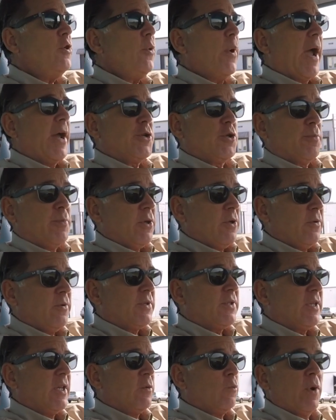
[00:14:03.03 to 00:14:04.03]

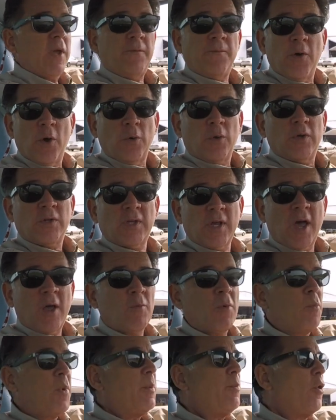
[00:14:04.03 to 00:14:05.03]
attributes that we focus on
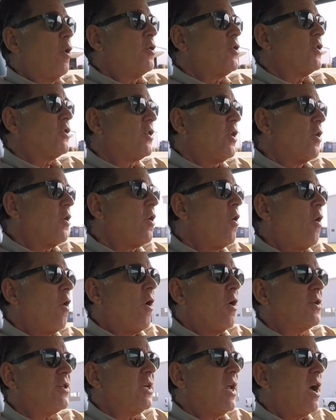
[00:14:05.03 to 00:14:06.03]
when we purchase our
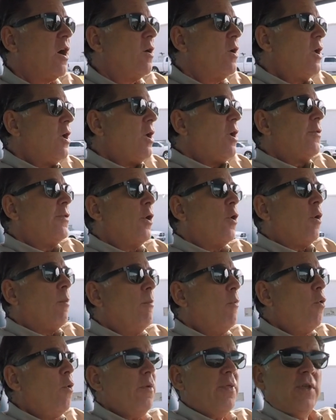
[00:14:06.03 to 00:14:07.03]
cars. Now, there are
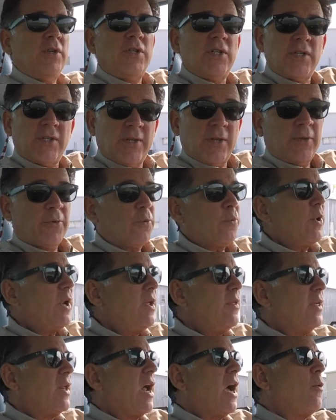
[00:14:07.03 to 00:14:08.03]
more than just the 3
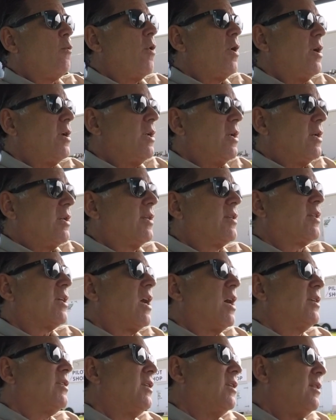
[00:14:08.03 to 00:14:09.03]
that I wanted to
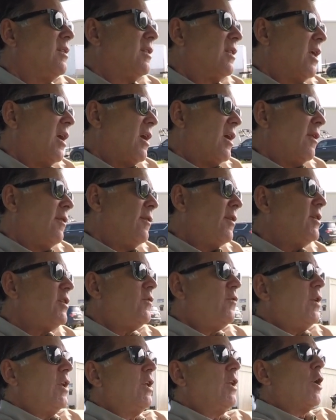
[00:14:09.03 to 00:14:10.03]
discuss in this
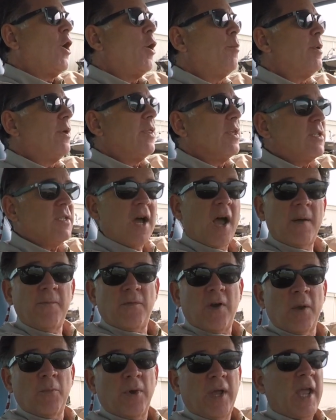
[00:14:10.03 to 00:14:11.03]
video, but in the time
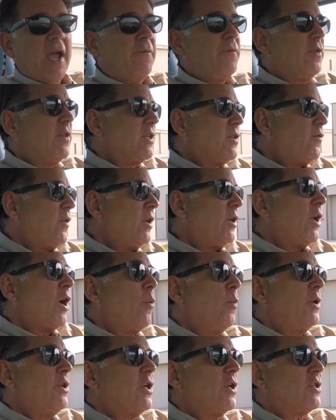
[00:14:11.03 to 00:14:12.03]
frame we have for this video,
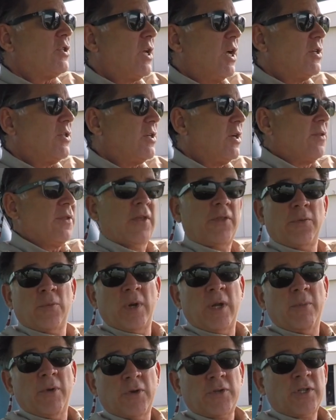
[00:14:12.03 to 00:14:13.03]
we just touched on the
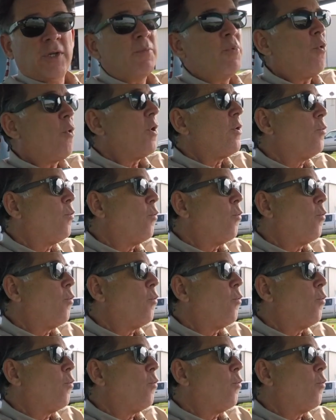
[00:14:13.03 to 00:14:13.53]
3 most important